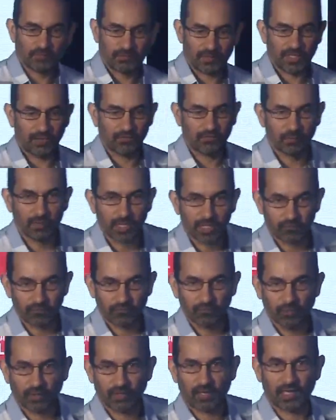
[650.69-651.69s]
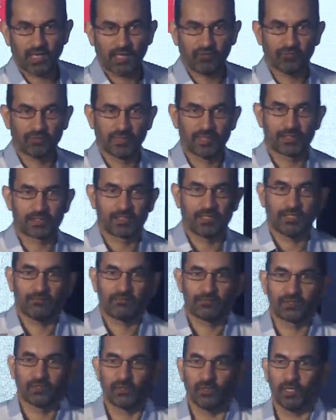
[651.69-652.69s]
We have about 4.5 minutes
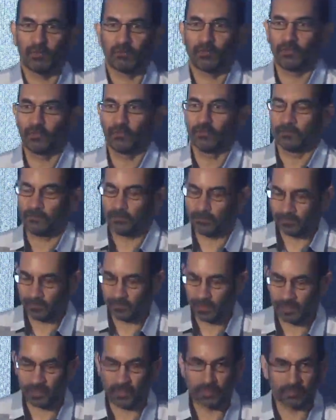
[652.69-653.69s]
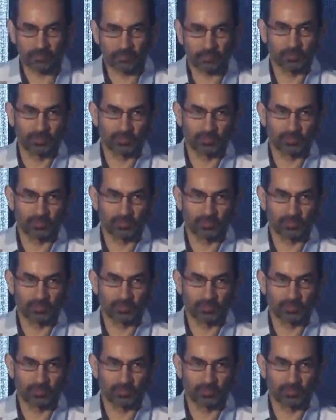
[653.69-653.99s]
left, so I'm going to do